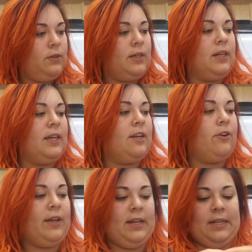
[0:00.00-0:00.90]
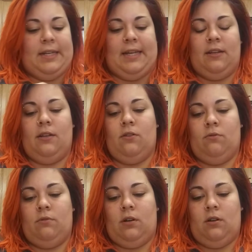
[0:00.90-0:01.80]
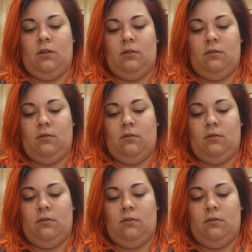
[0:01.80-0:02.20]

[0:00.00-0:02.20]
I'm going to get our handy dandy glue dot.